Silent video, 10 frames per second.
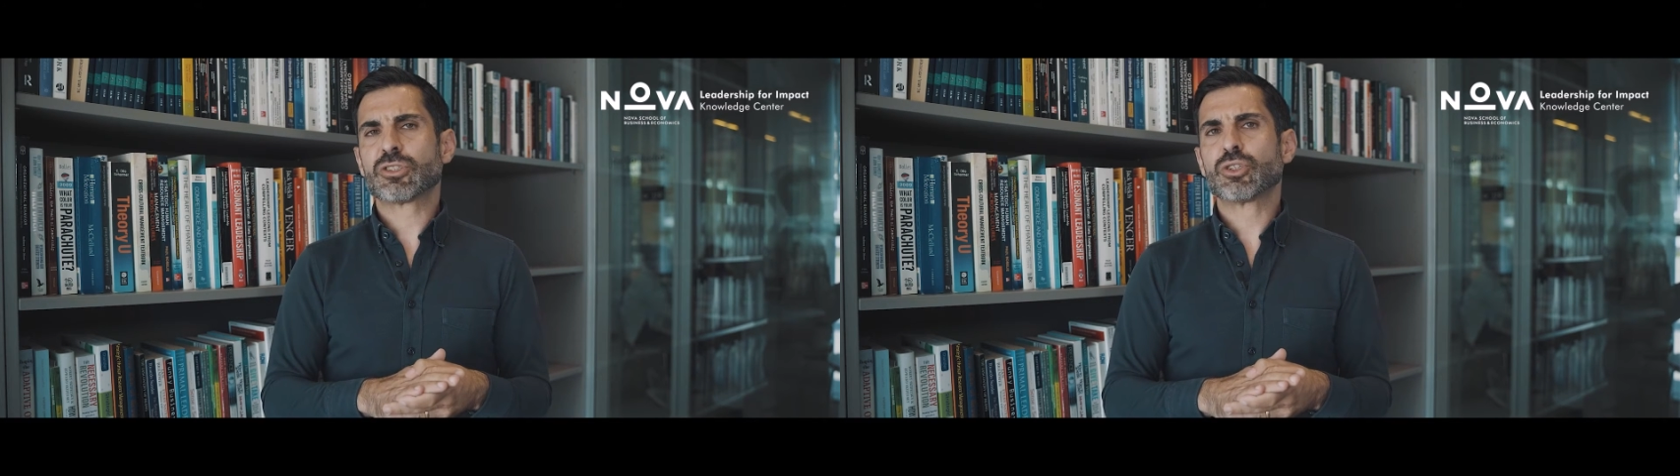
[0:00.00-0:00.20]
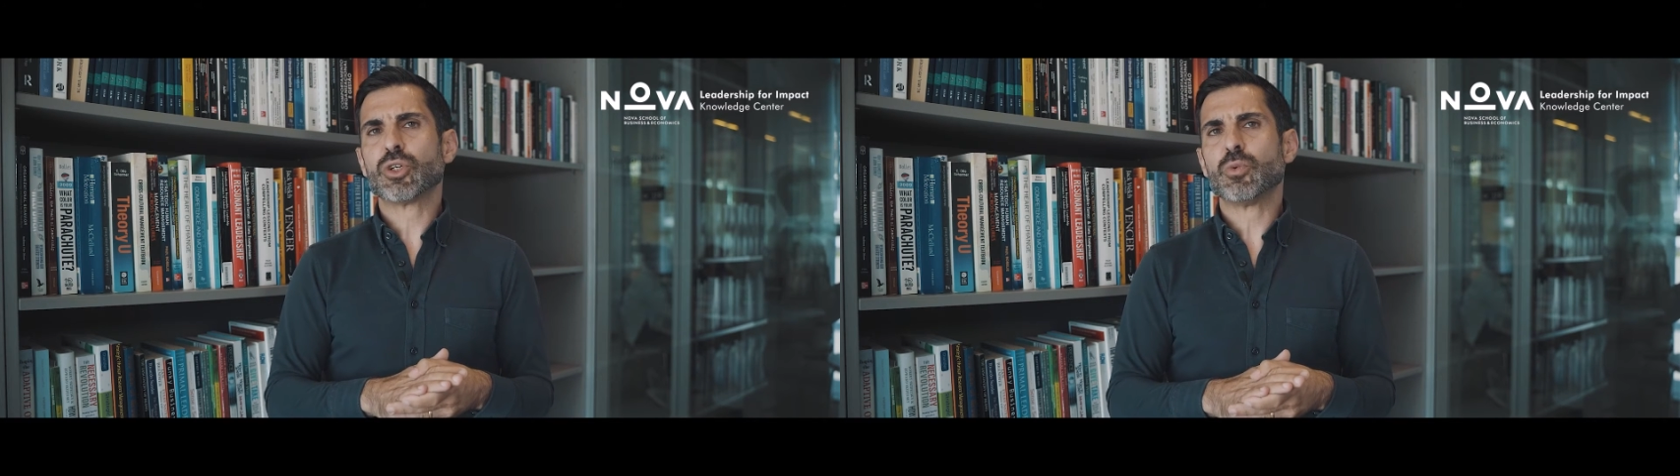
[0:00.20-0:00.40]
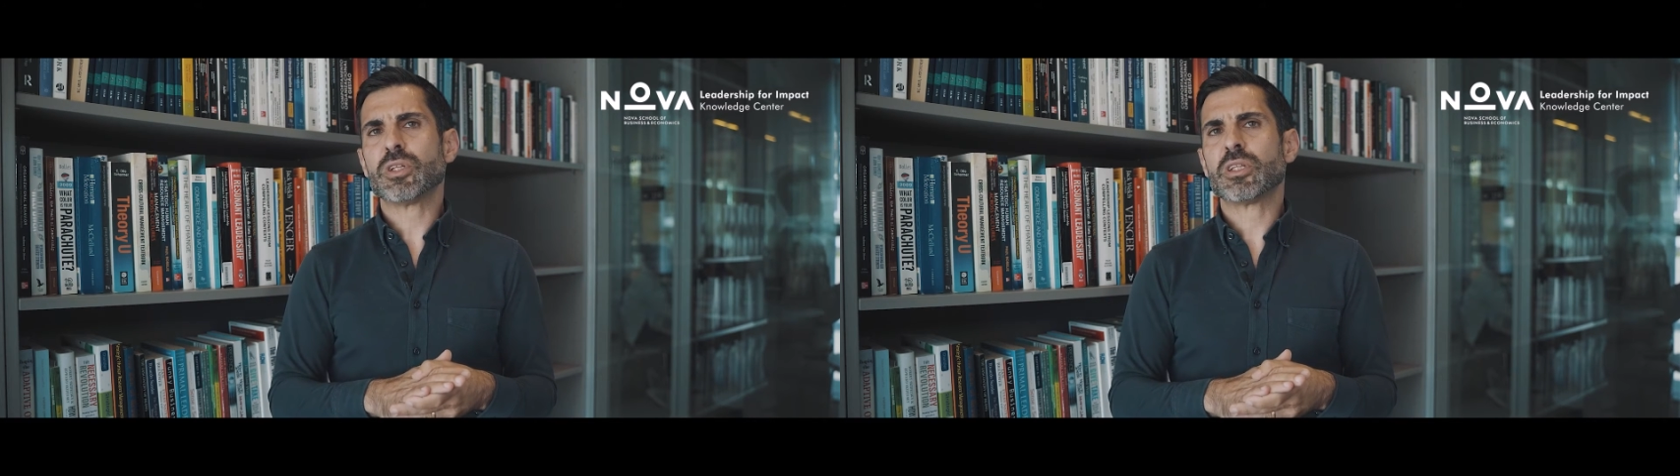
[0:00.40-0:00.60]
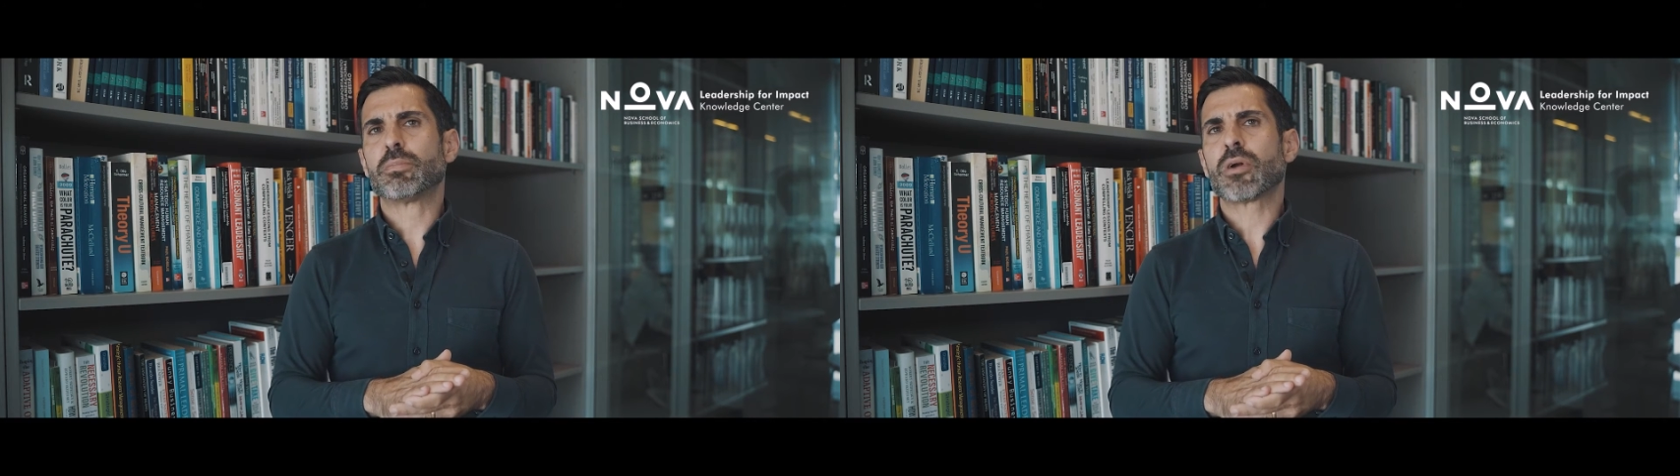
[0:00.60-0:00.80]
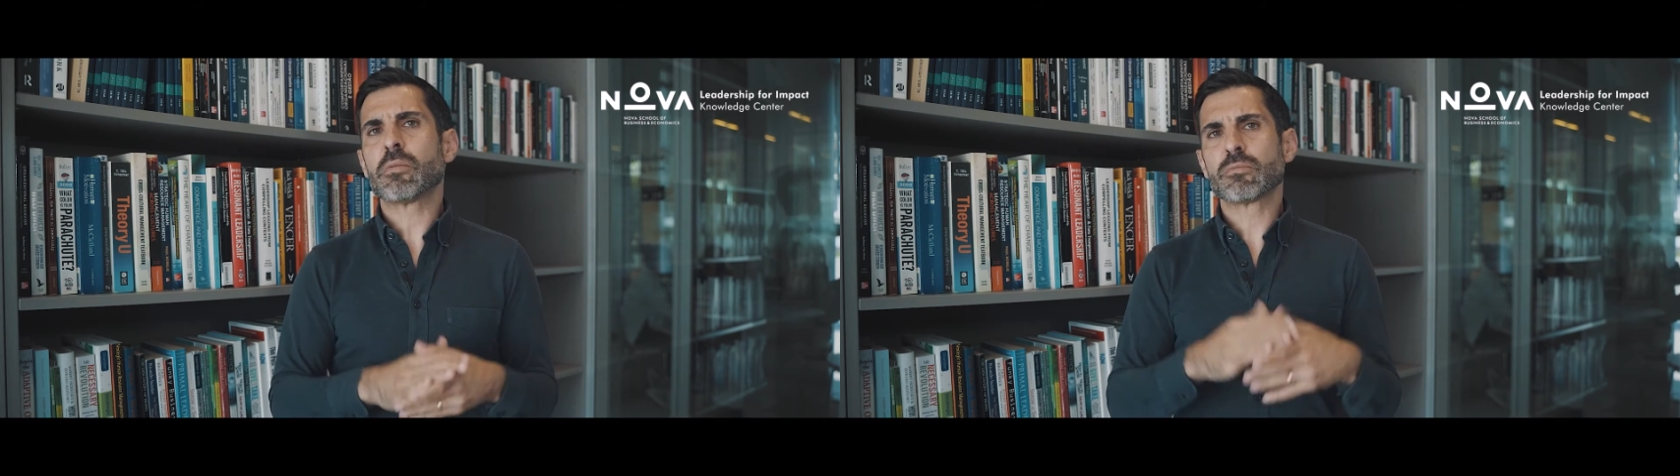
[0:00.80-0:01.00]
to do with the
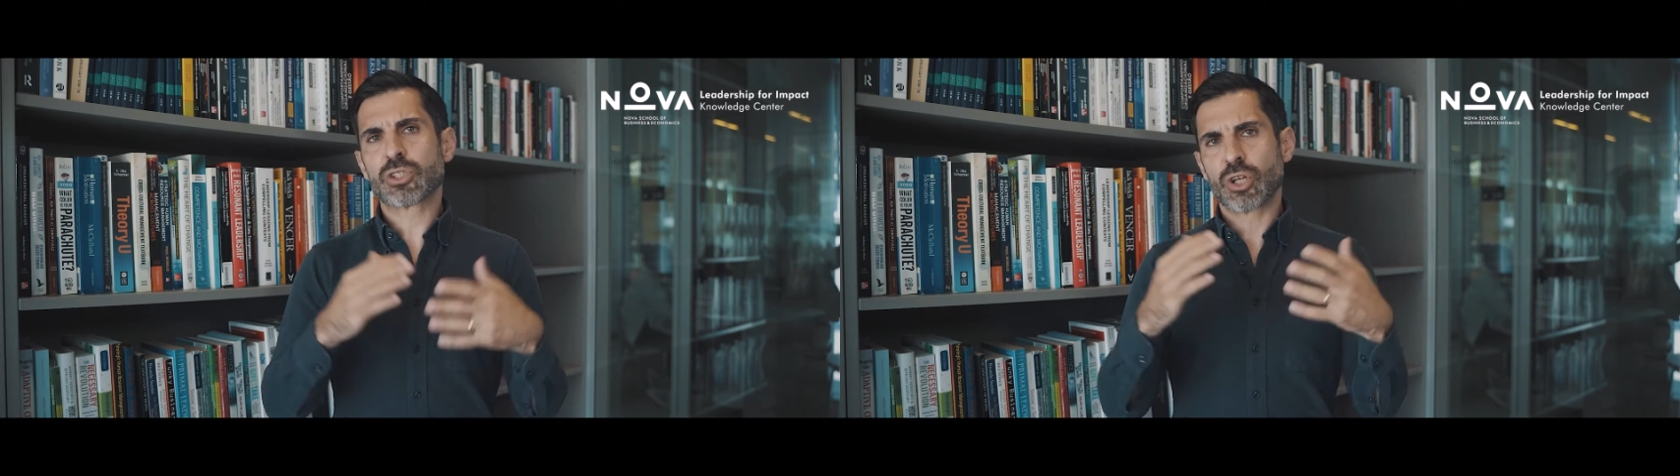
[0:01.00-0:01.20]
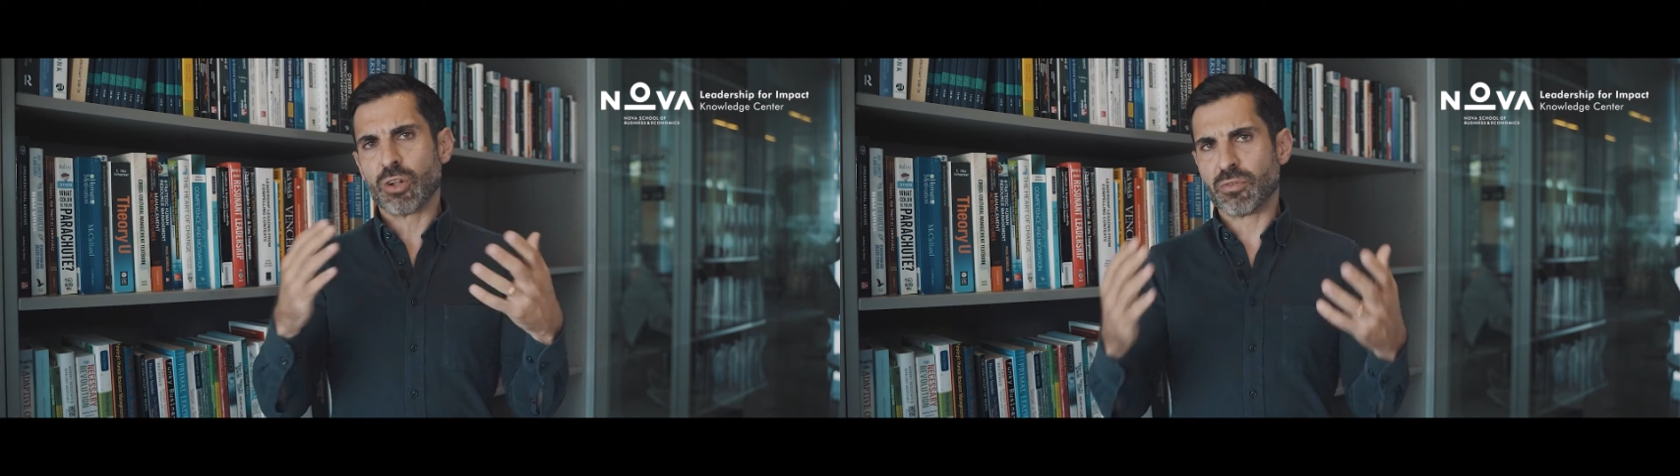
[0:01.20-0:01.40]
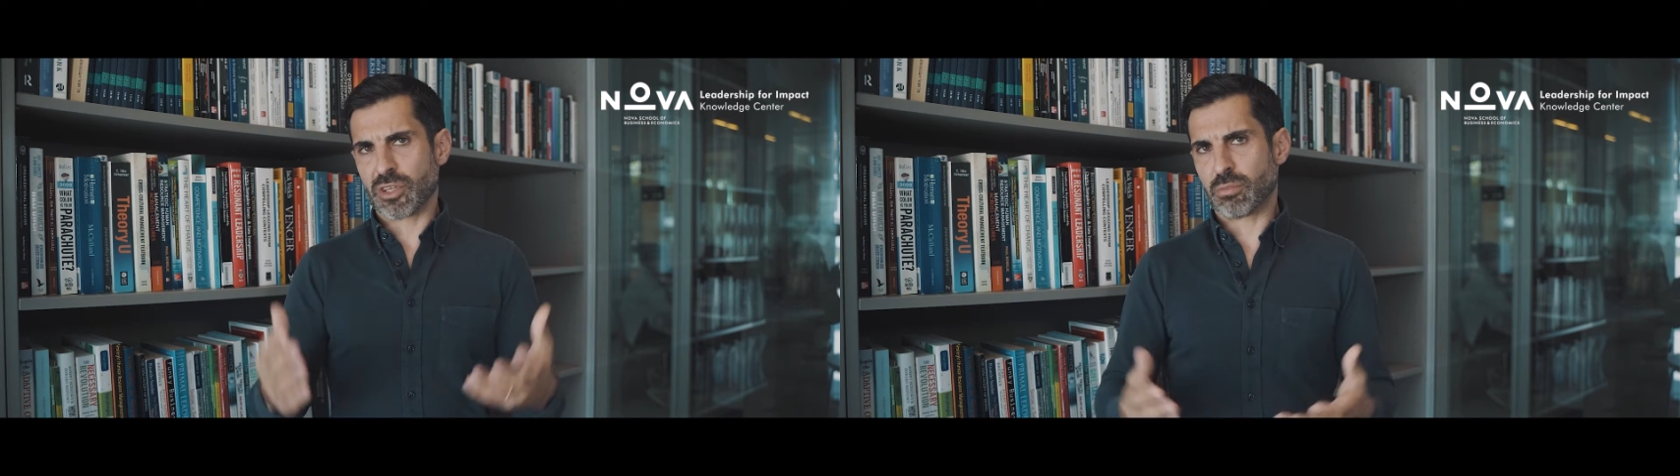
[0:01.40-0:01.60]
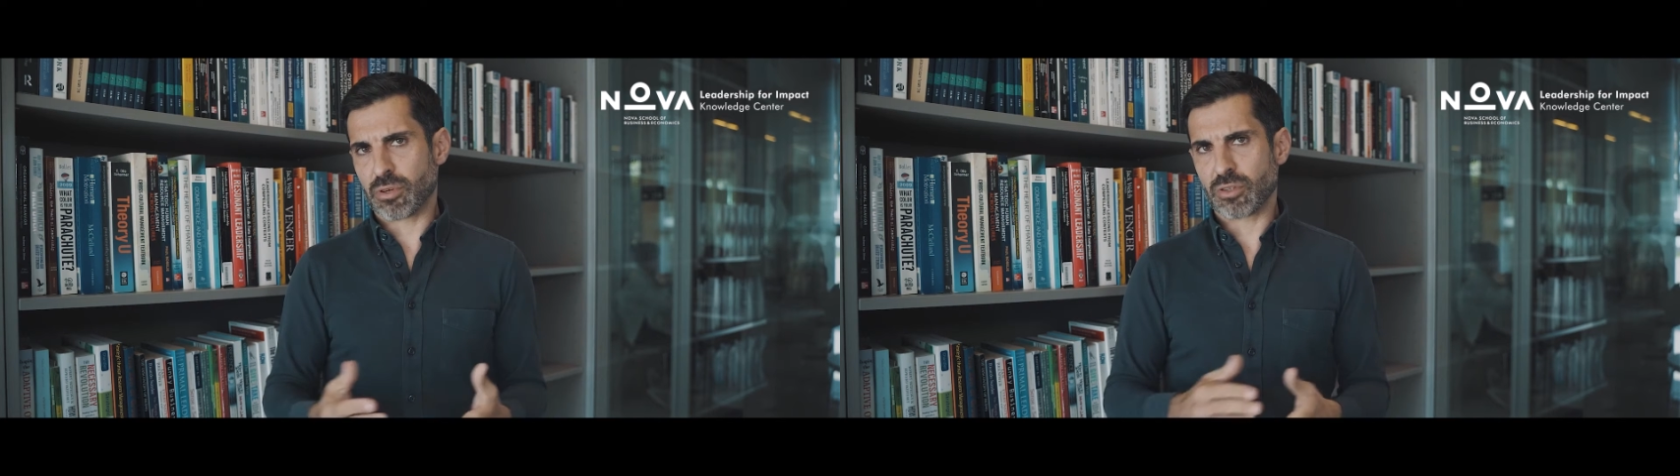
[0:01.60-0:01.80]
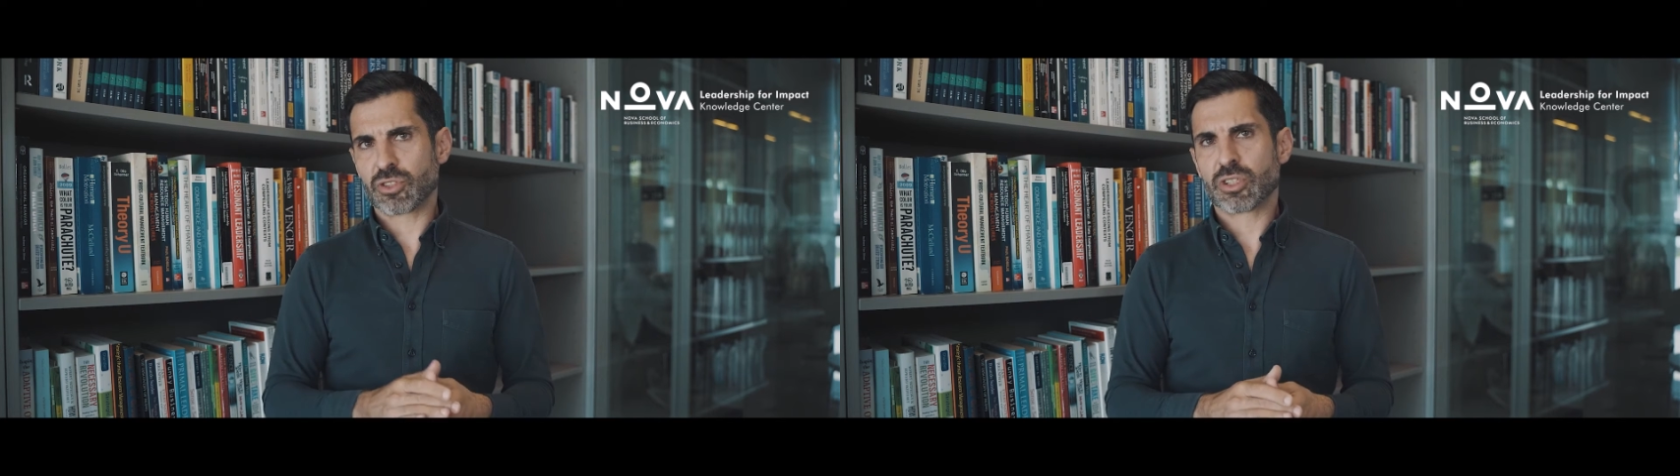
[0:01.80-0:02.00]
problem-solving
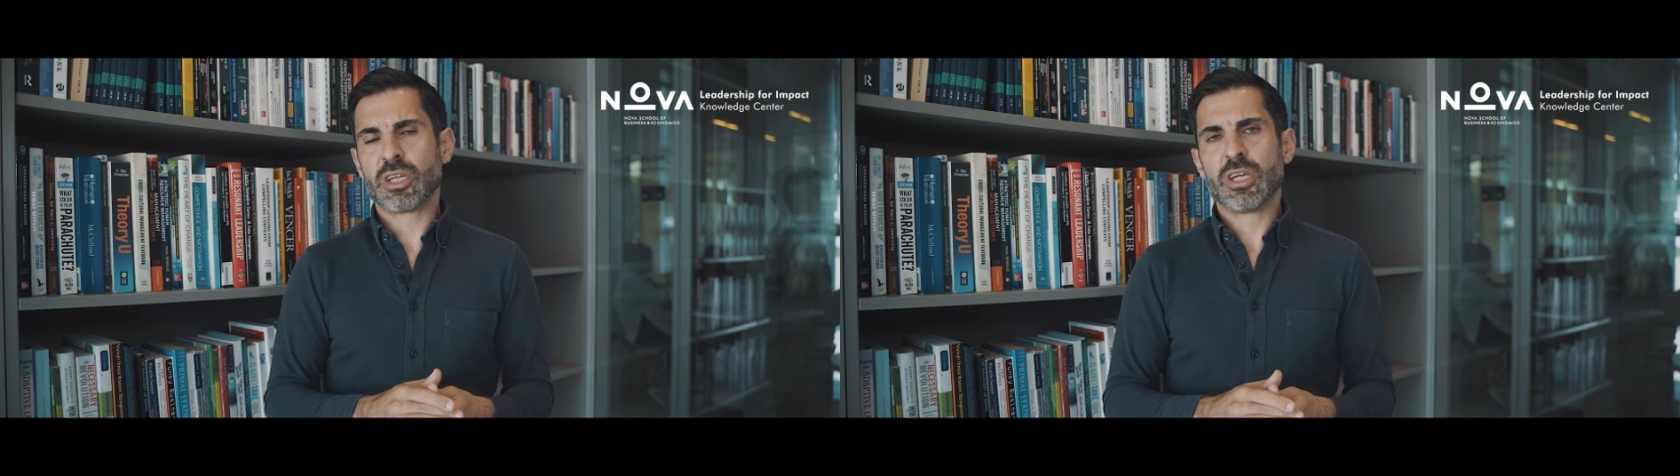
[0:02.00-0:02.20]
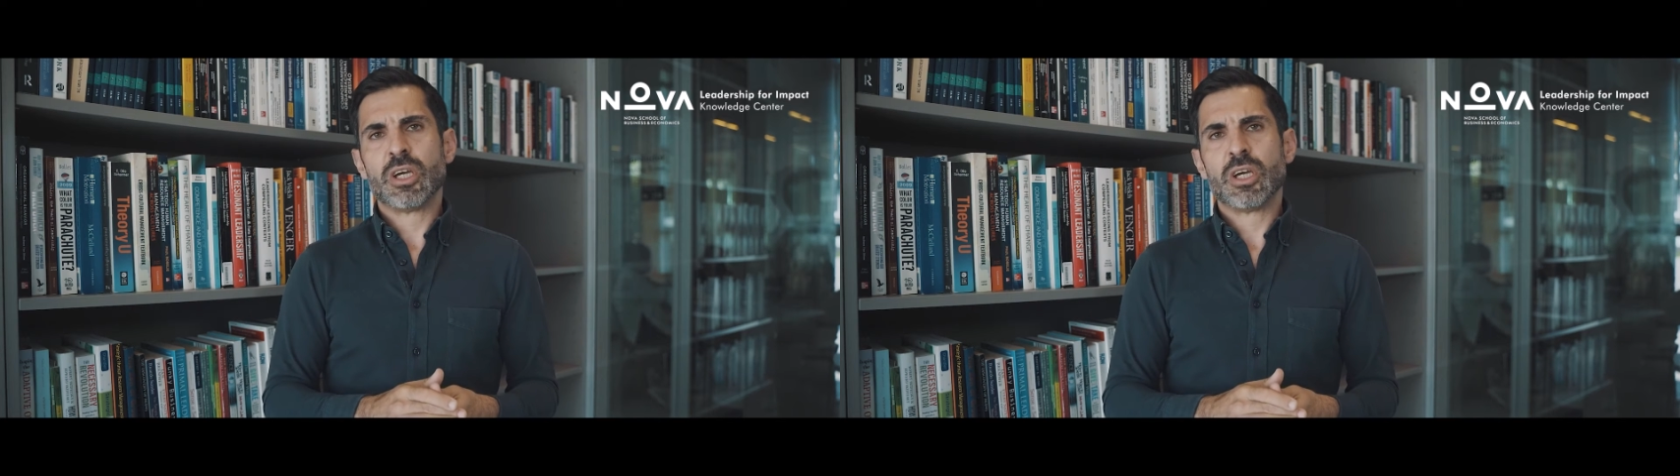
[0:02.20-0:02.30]
approach.